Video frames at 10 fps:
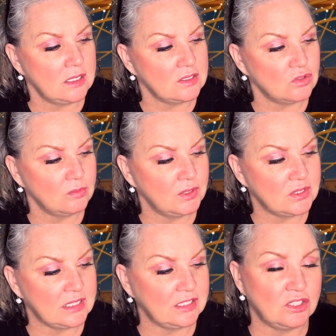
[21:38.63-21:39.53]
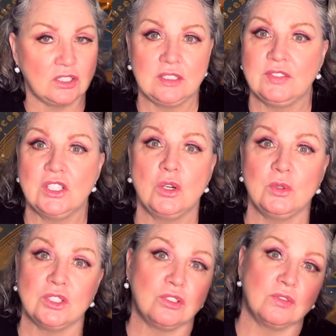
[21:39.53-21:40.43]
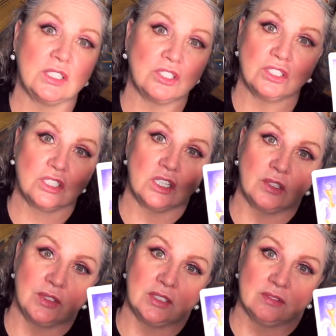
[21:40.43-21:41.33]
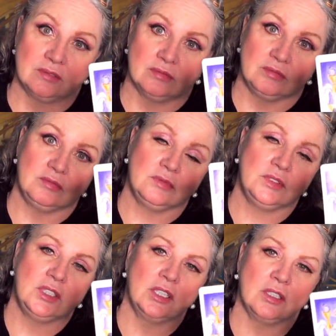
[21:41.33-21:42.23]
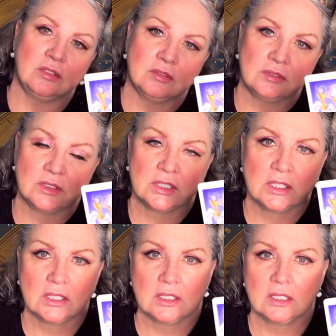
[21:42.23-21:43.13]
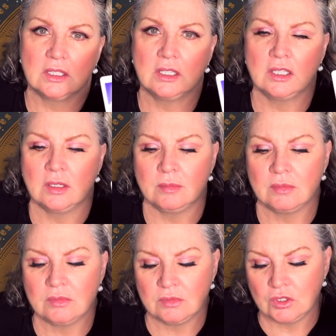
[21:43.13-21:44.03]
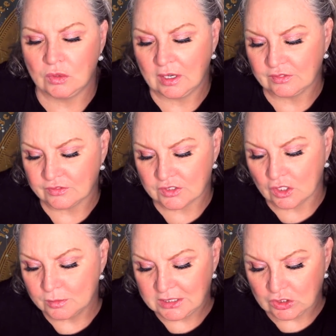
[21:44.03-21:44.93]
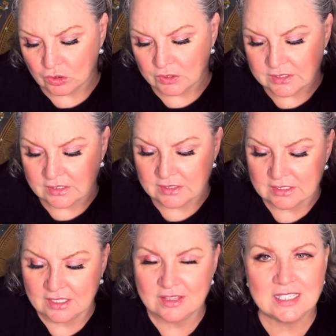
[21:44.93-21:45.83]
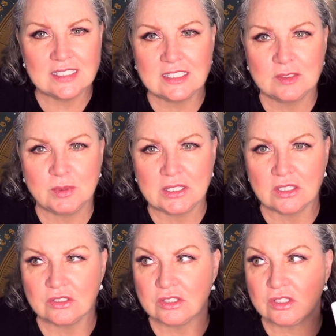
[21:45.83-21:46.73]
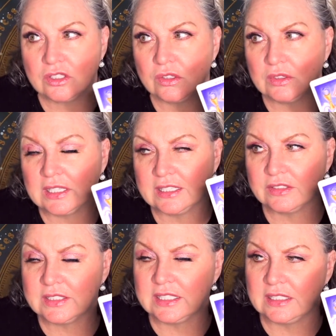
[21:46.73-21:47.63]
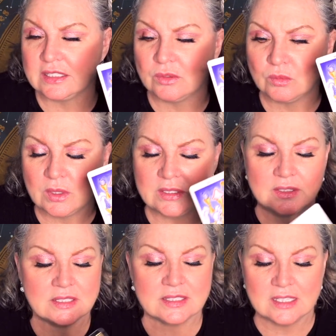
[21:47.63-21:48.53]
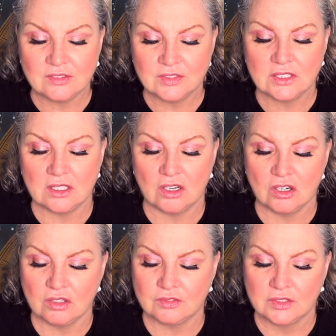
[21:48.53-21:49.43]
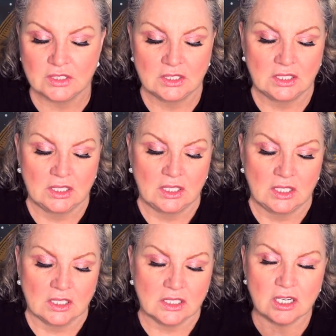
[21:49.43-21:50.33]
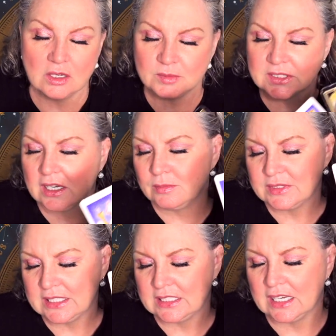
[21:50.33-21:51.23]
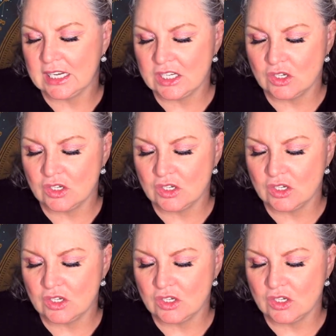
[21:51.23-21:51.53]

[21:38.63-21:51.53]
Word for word: it's almost like you don't even know which direction to go in. You know, you have so many choices. And this is because there's no clarity. That when the Seven of Cups comes in,